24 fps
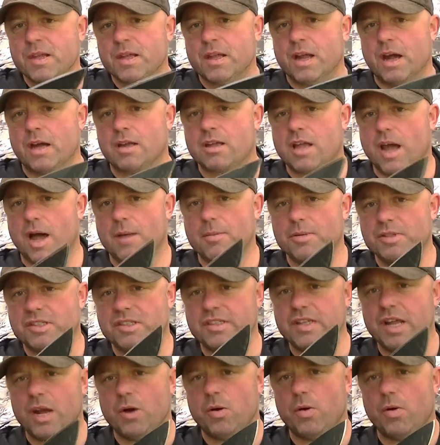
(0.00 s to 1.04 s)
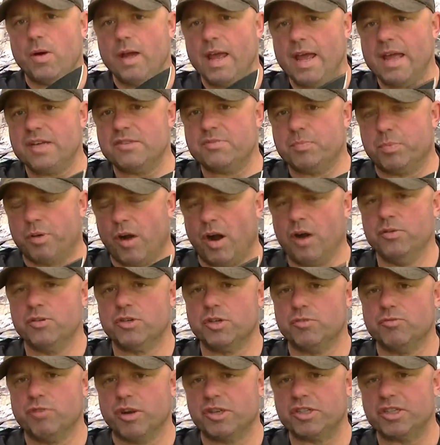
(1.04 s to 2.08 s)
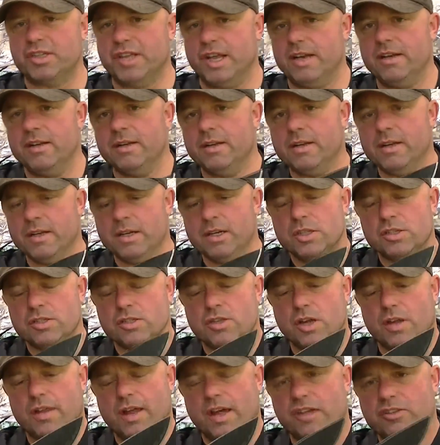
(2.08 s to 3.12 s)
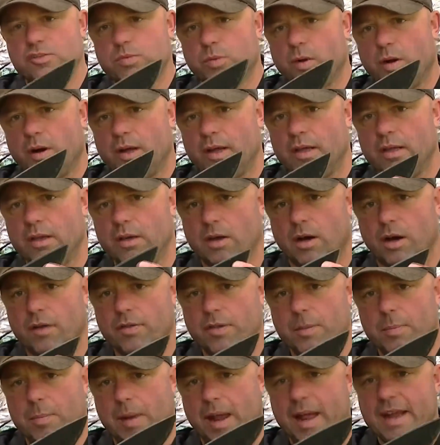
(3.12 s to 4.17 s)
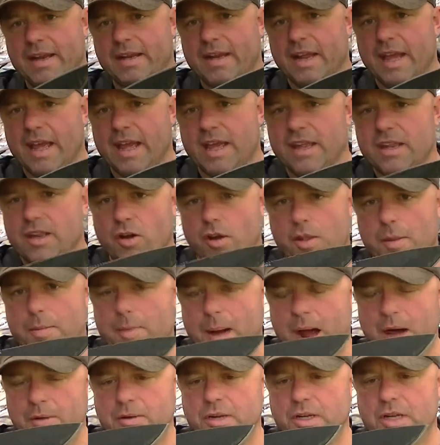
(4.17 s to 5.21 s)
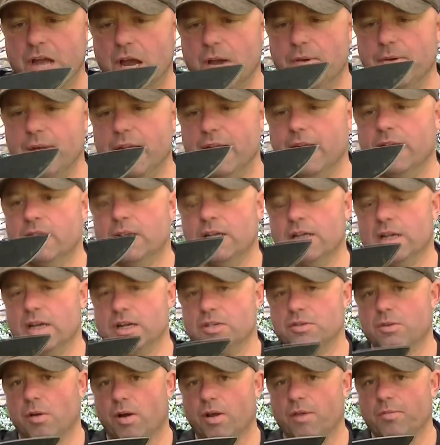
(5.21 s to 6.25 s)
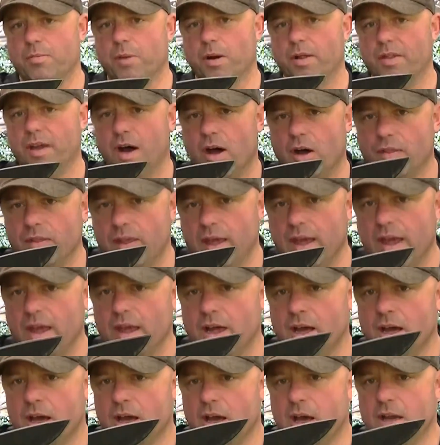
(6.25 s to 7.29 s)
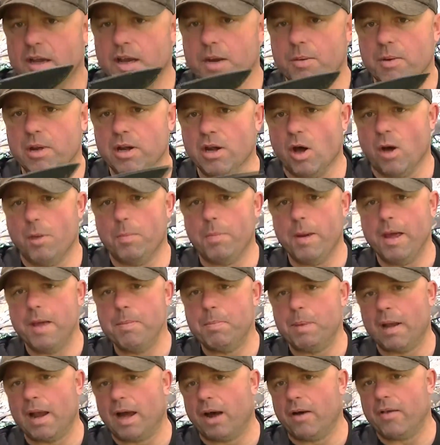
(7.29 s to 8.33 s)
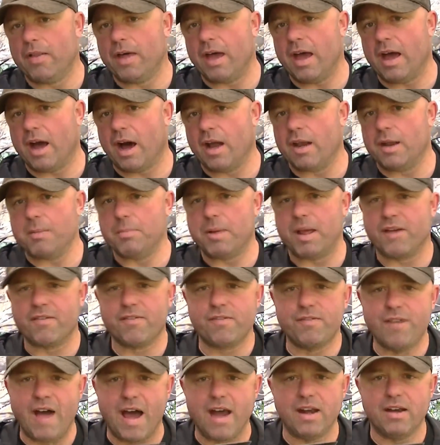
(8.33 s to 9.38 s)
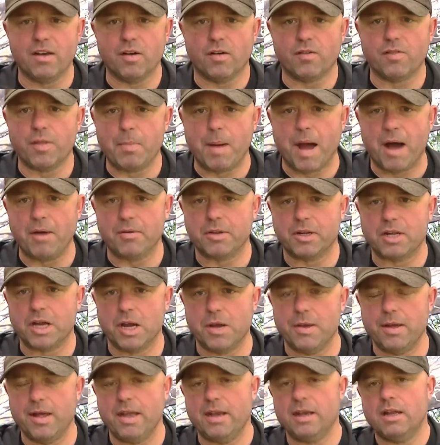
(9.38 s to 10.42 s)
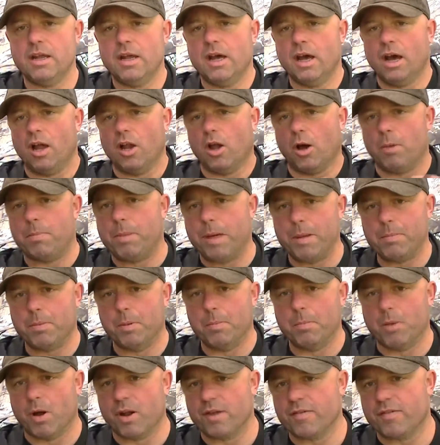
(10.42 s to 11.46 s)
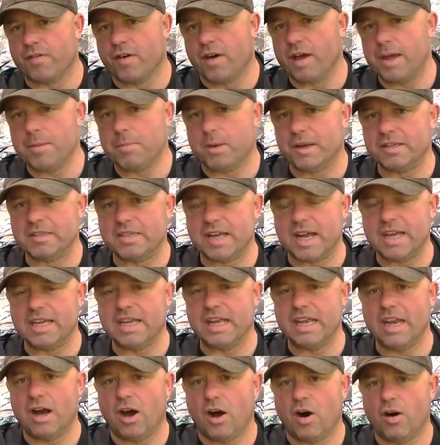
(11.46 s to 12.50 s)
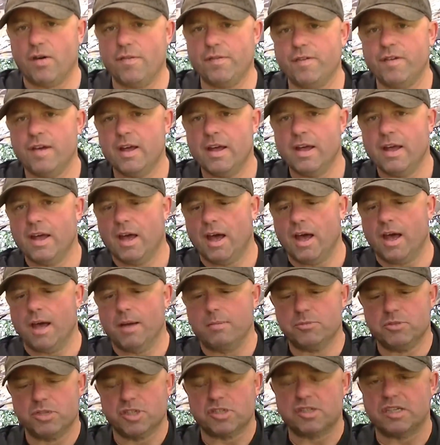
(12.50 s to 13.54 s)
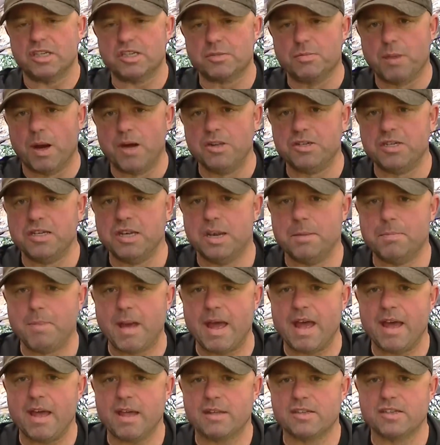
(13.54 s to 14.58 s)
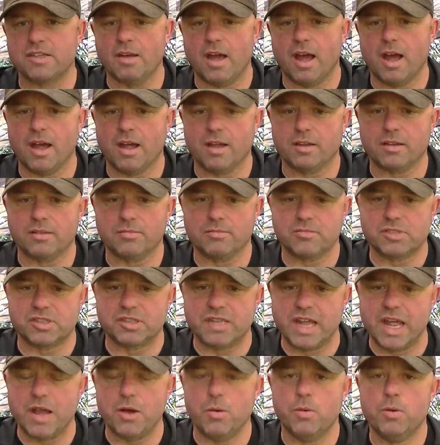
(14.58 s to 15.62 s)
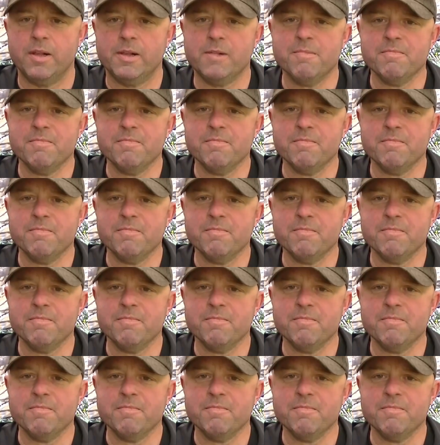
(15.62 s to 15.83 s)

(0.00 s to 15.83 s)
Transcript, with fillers: Uh, carbon steel is prone to rusting so that's why on the blade here you've got the powder coating. That's why they've put that on there. I know a lot of people out there aren't a big fan of the powder coating. A lot of people modify it by taking it off, um, just exposing the bare uh, steel.